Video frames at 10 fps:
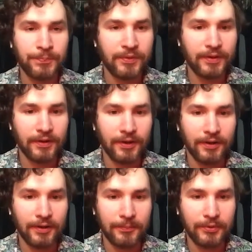Yeah.
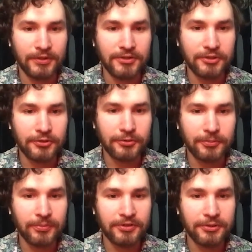Um, so. But you
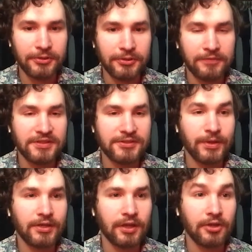but you have
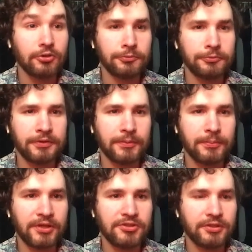since made a, a new
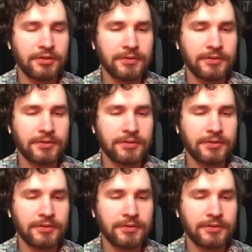ReverbNation?